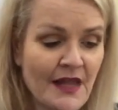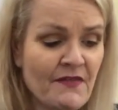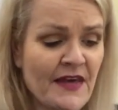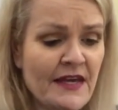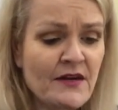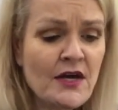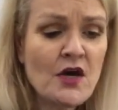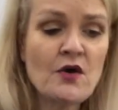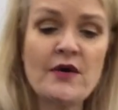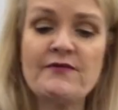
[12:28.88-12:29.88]
Then,
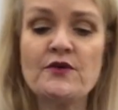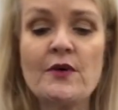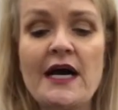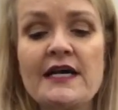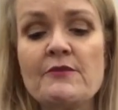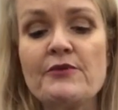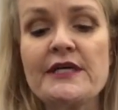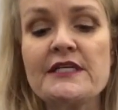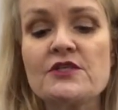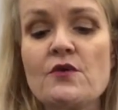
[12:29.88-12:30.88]
if you are going to
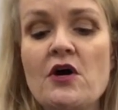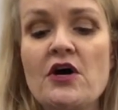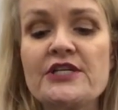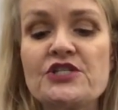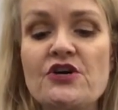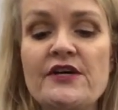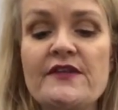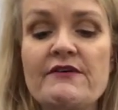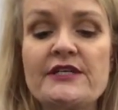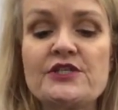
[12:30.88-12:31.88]
bring it to a high shine,
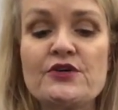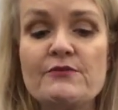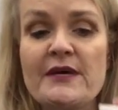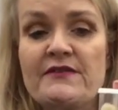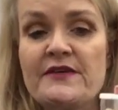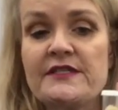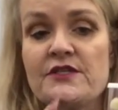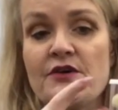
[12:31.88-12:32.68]
there are two methods.